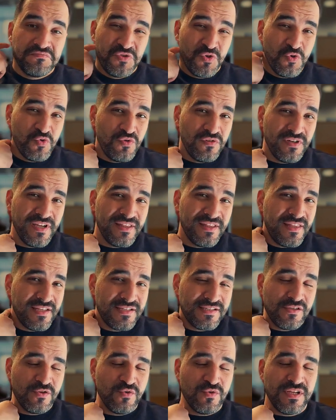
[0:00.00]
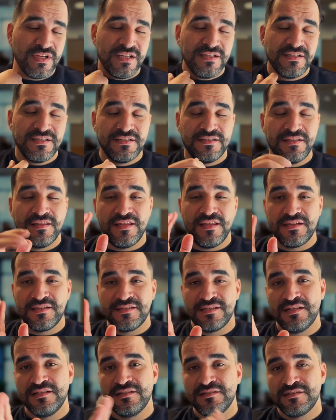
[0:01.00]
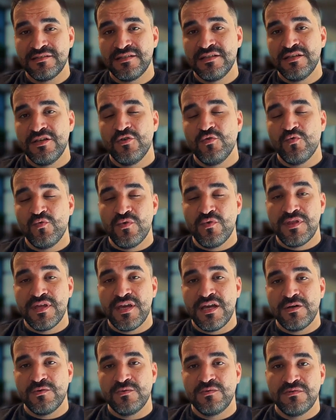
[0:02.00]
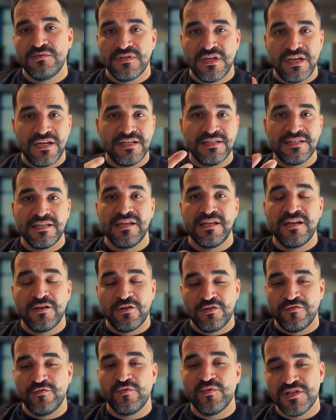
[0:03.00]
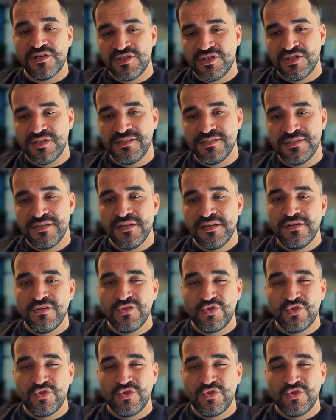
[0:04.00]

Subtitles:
to get the student the result without asking a lot of questions.